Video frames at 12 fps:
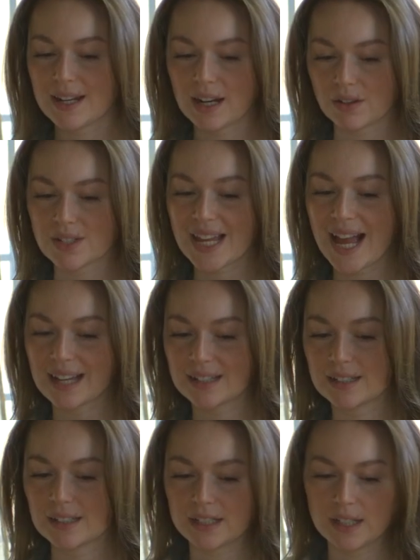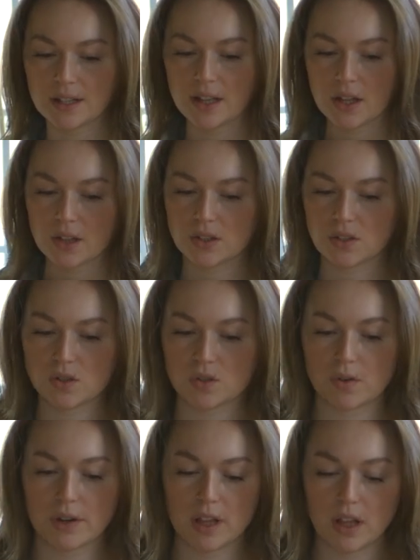Now, technically, the
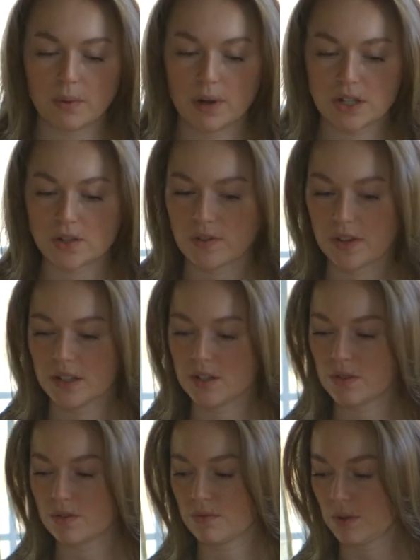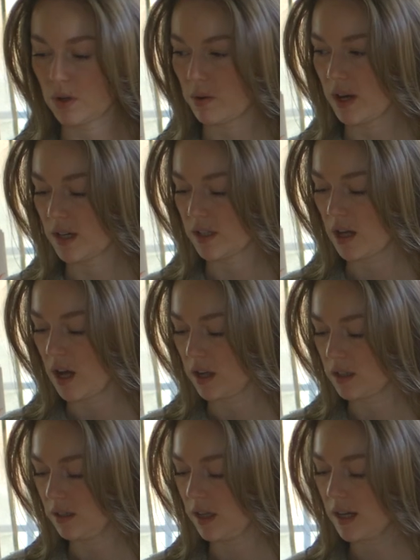tutorial I watched for this requires a hot
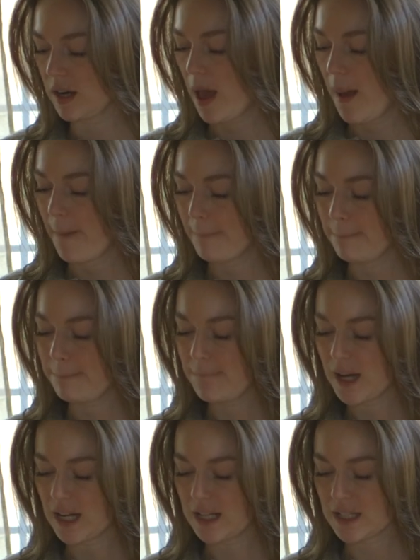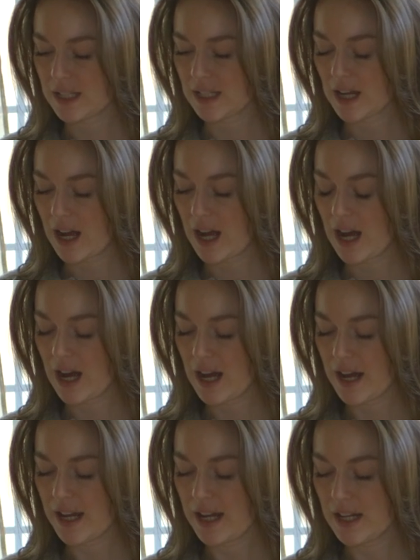glue gun, but
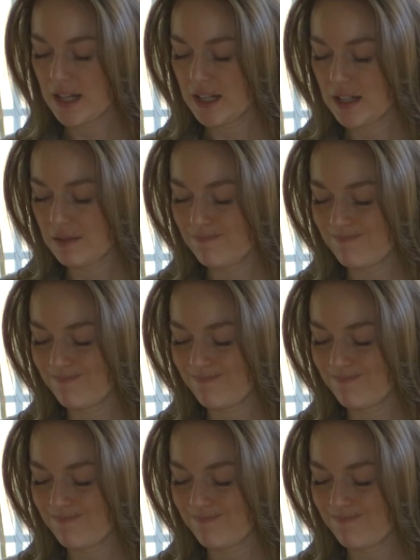I